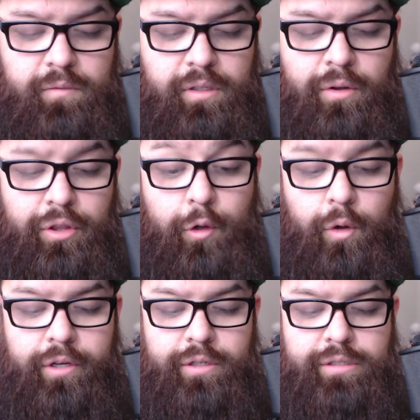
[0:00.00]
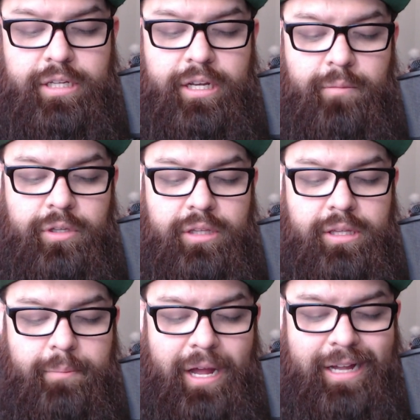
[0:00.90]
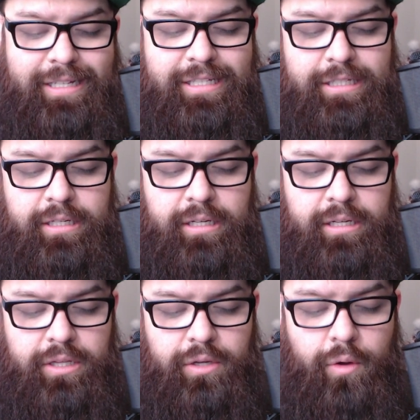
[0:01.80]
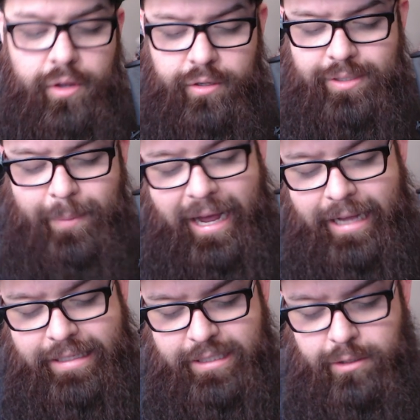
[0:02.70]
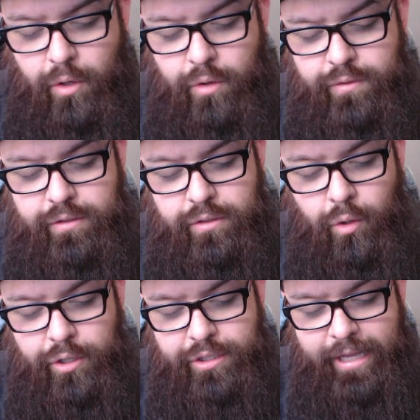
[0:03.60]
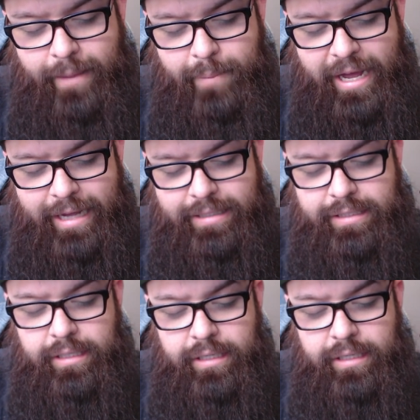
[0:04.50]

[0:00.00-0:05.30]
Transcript: or the coils that come with it, the pods, the coils, the pods, coils and pods.